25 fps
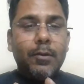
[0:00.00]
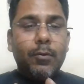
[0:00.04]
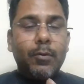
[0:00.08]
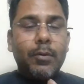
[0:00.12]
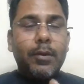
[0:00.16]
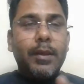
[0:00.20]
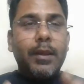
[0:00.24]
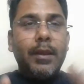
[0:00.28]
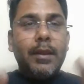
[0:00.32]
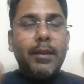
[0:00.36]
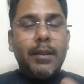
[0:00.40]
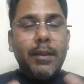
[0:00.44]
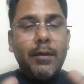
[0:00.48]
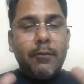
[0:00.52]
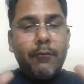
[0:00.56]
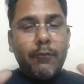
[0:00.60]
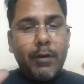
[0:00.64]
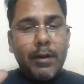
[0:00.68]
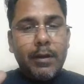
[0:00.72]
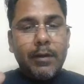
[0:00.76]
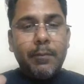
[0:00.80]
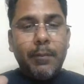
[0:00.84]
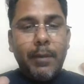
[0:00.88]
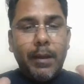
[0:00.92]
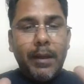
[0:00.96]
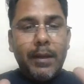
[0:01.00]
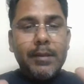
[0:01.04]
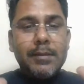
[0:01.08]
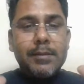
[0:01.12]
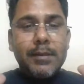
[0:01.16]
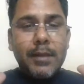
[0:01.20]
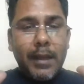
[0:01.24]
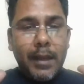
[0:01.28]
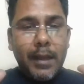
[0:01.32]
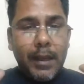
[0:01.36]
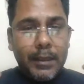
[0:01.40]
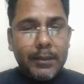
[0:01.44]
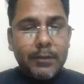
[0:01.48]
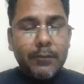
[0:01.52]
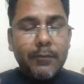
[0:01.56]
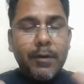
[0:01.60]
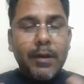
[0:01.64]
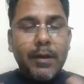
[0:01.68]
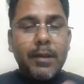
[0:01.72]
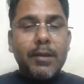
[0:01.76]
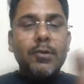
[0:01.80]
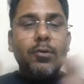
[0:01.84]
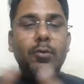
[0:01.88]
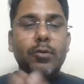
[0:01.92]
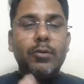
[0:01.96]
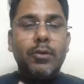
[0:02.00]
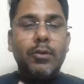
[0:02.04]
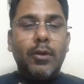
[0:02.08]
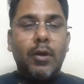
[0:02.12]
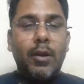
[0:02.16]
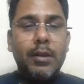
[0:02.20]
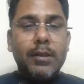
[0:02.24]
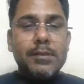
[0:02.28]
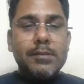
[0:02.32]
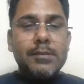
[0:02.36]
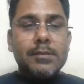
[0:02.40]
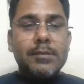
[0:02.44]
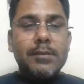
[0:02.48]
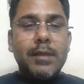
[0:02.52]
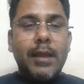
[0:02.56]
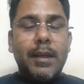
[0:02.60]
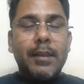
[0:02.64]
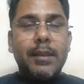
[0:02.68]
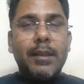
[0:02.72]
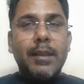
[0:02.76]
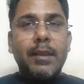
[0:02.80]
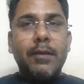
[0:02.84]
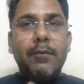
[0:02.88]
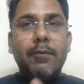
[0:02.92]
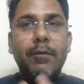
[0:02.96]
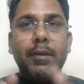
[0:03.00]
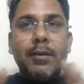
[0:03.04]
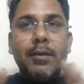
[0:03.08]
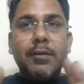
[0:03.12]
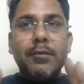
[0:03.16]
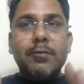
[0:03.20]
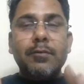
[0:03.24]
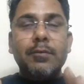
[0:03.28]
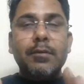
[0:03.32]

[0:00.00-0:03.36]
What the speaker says: Okay, the fund manager has a very good knowledge and they will